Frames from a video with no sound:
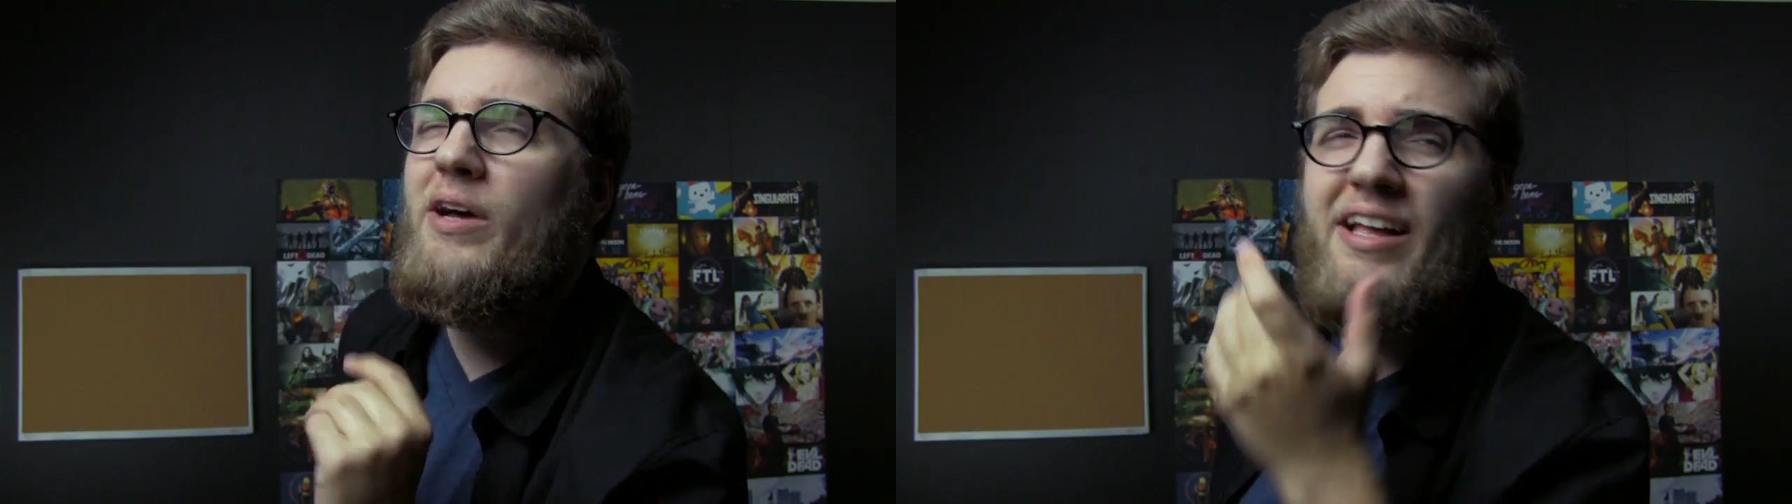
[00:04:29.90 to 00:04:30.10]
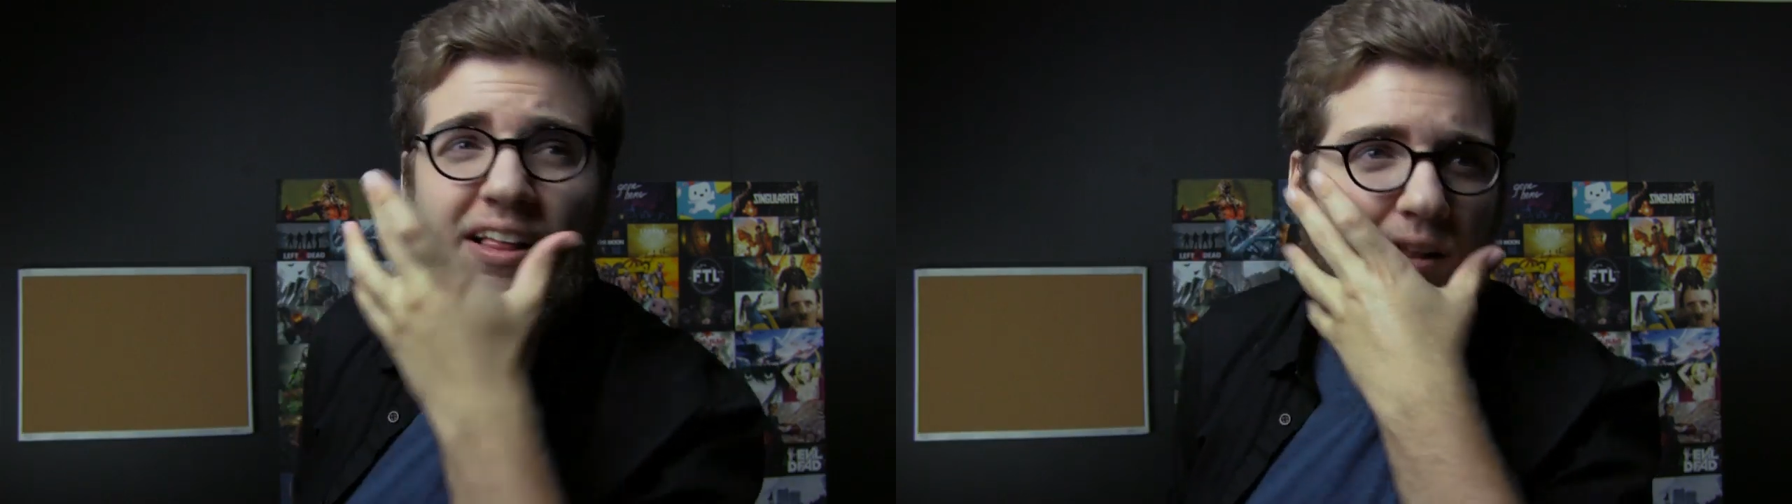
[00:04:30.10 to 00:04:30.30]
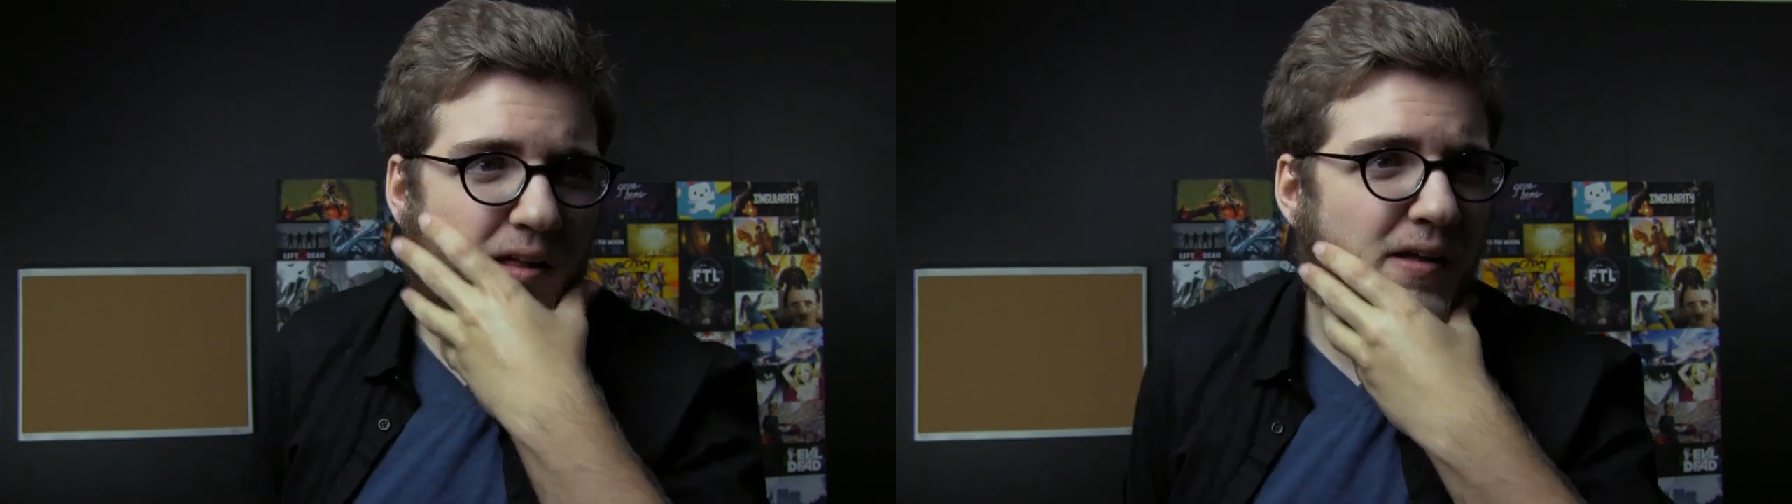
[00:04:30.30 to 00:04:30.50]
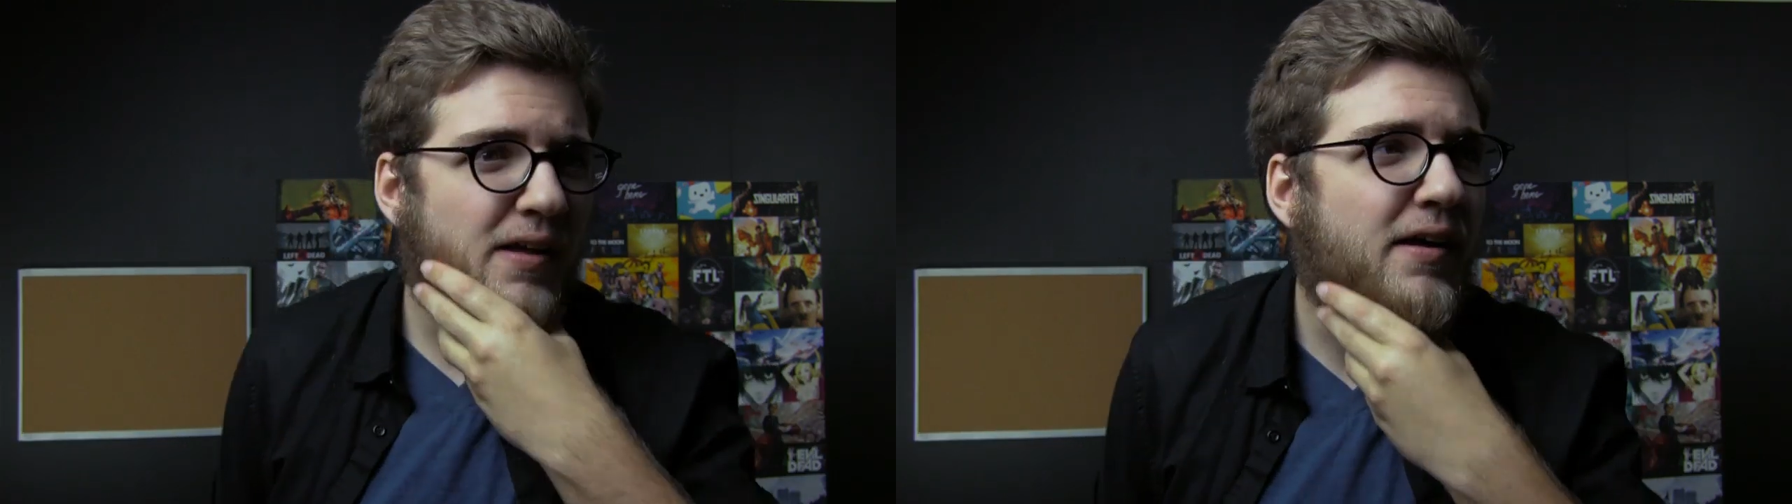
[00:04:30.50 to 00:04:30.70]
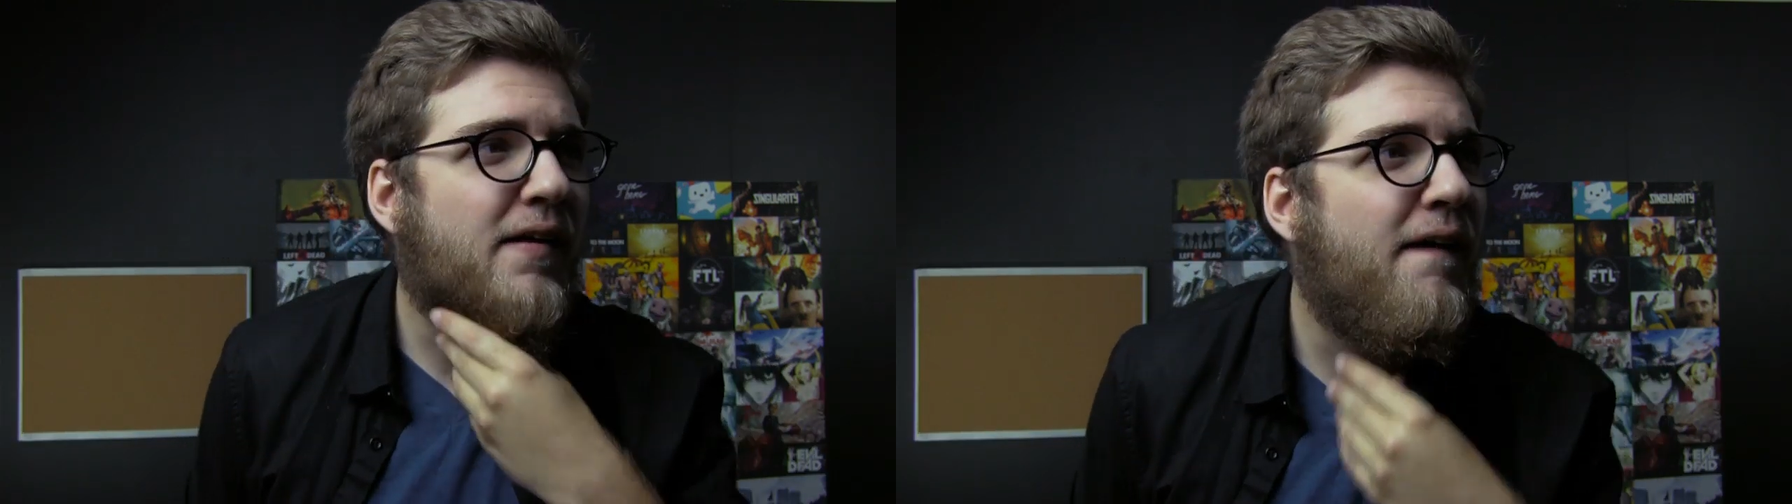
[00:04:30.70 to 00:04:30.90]
Well,
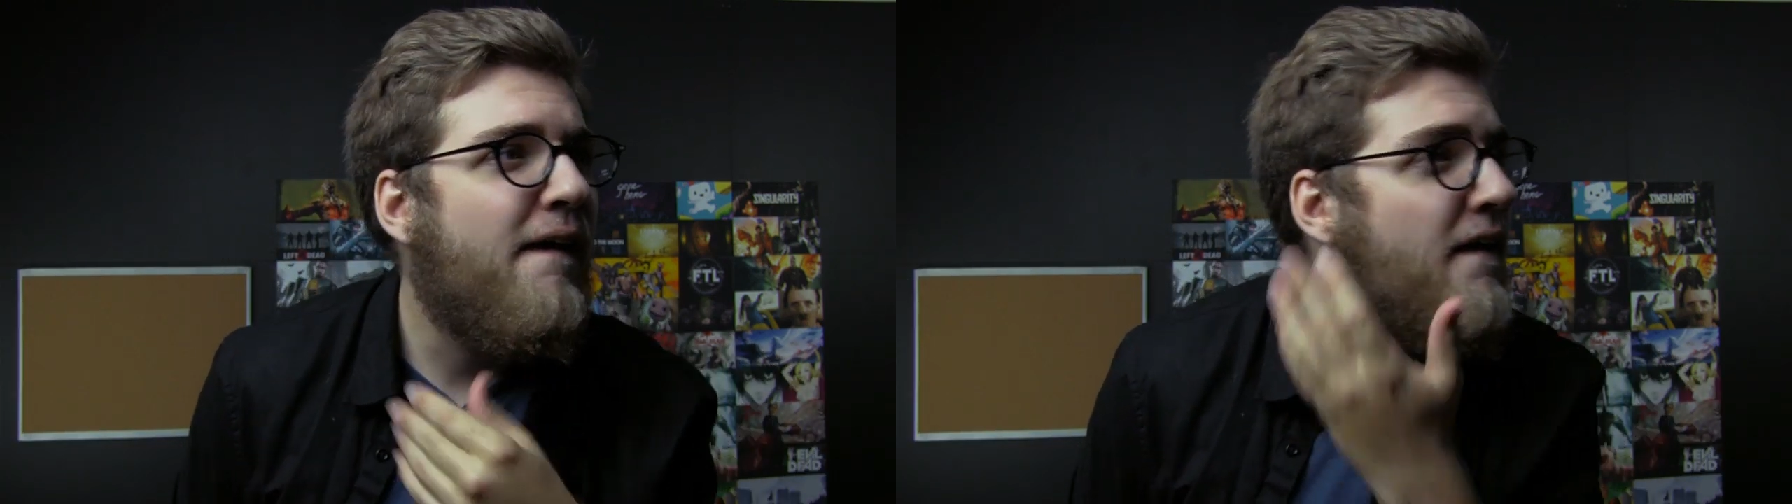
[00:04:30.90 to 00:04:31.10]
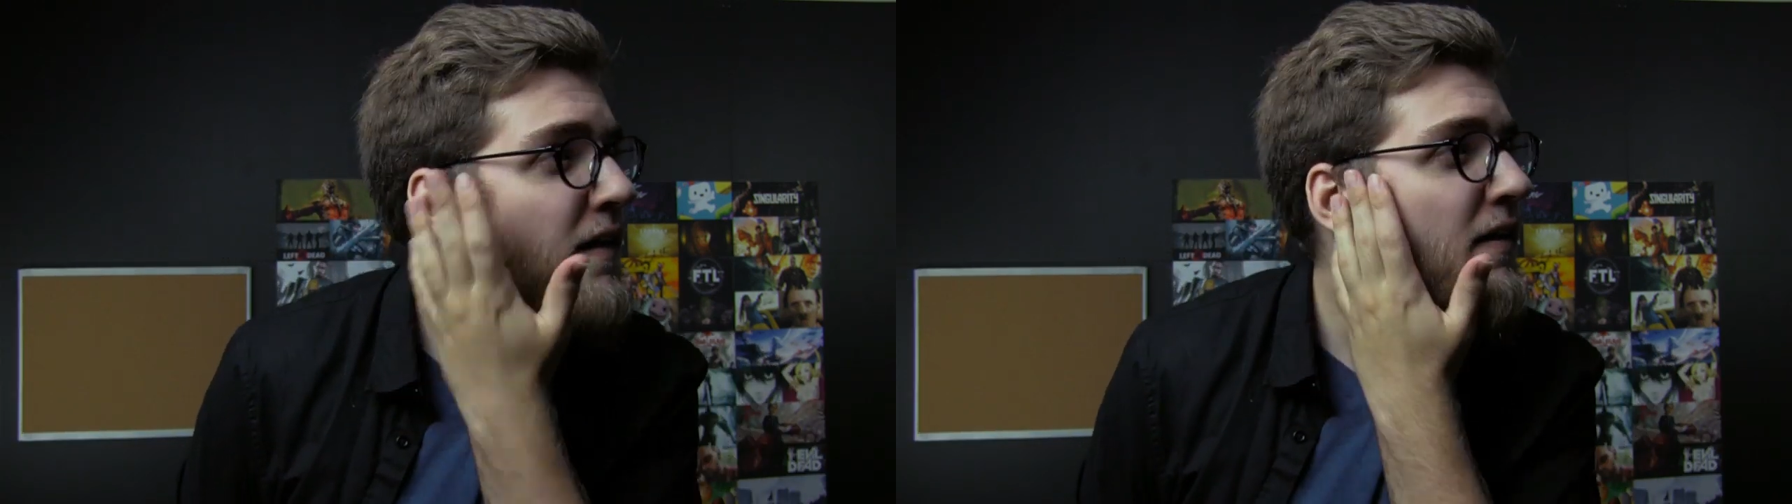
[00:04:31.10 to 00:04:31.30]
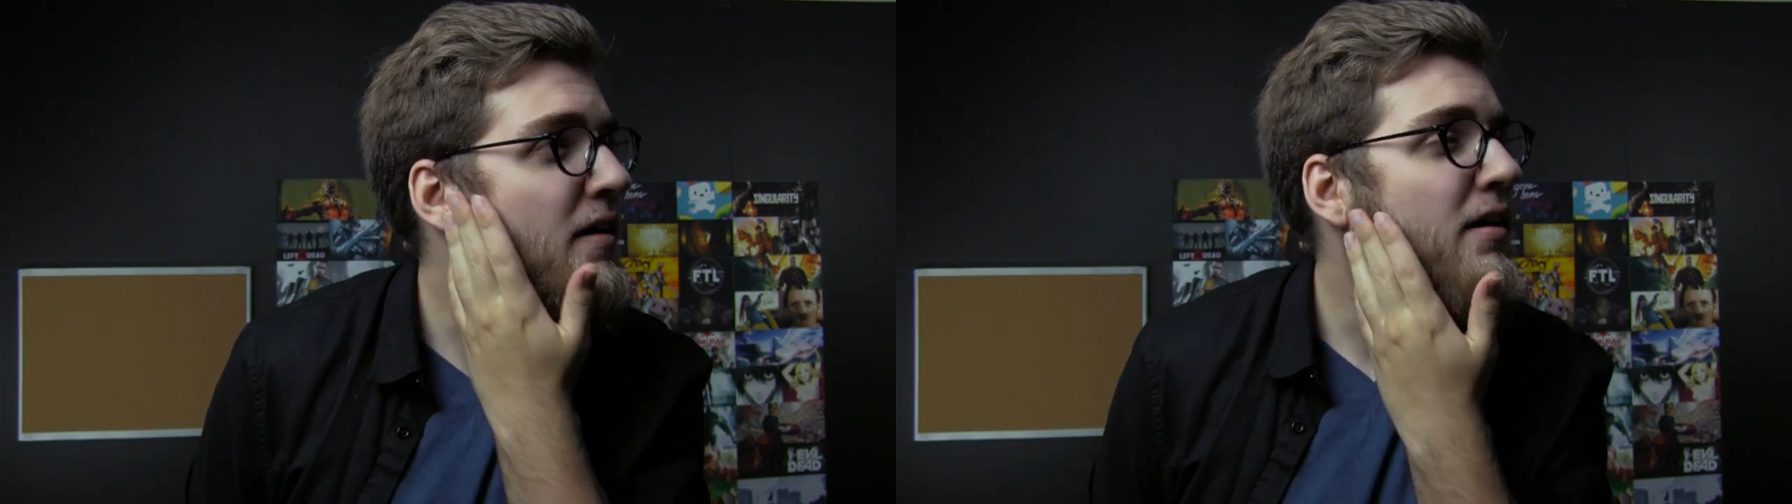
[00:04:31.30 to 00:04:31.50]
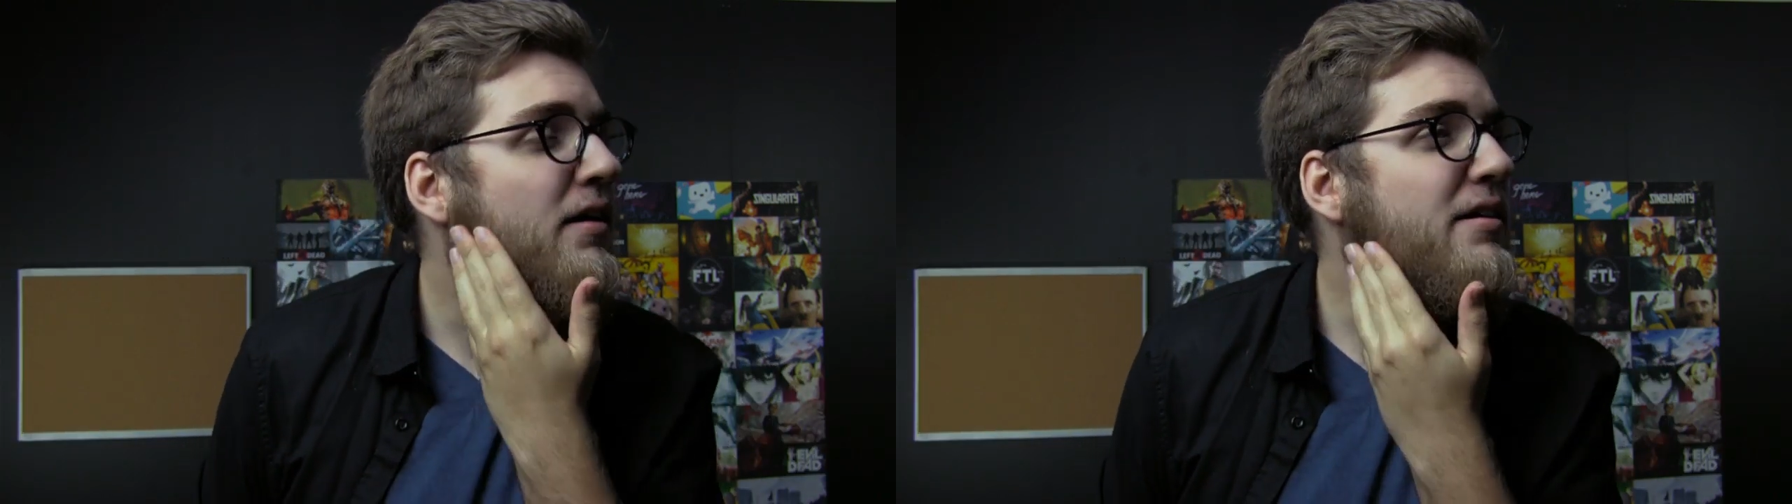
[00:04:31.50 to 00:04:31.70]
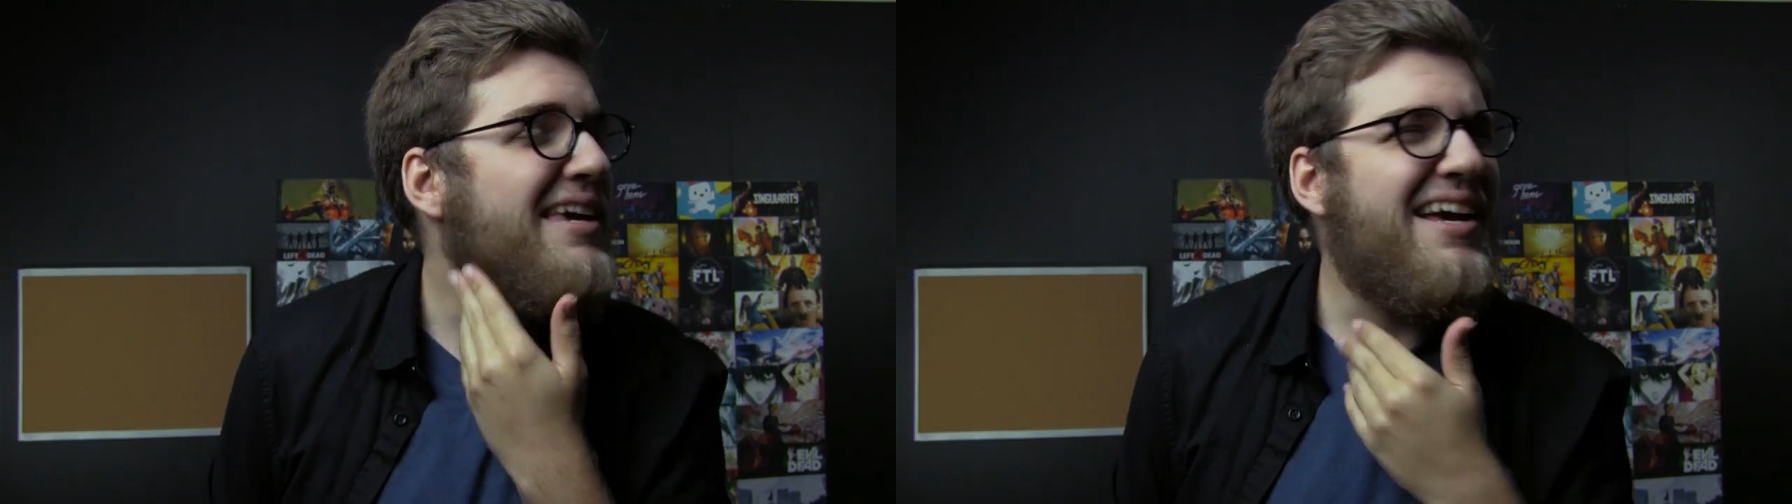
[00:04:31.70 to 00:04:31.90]

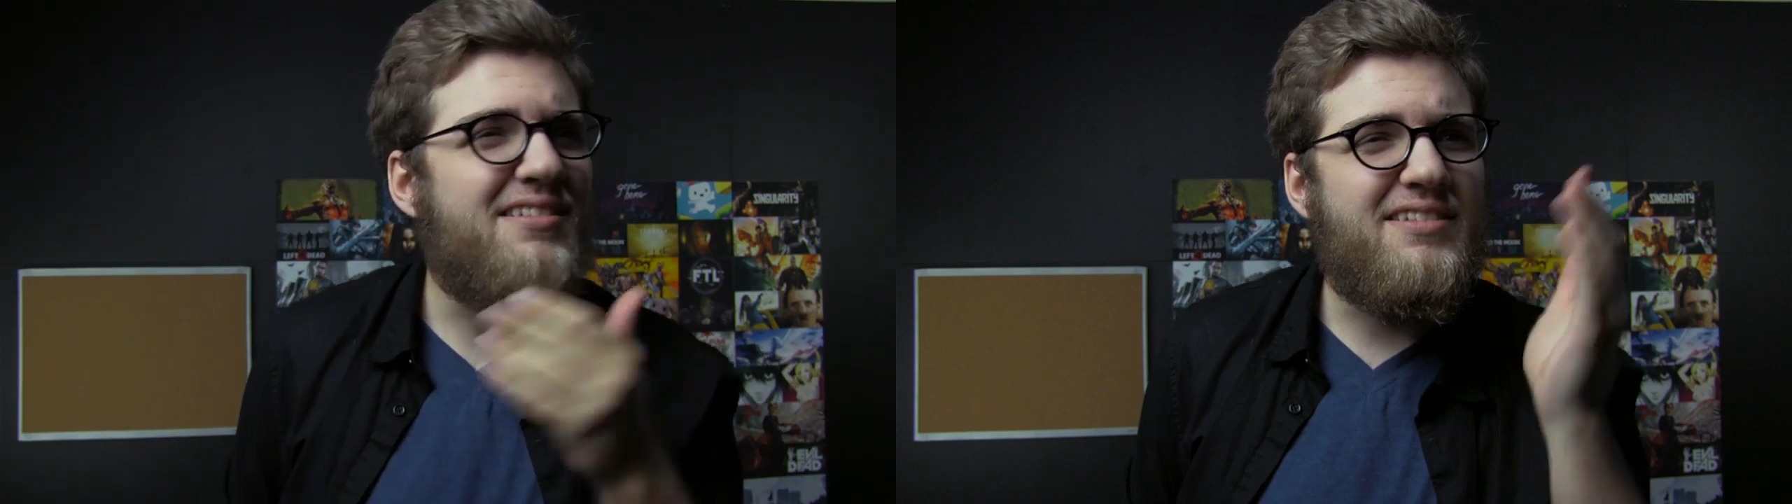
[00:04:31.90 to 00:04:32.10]
yeah,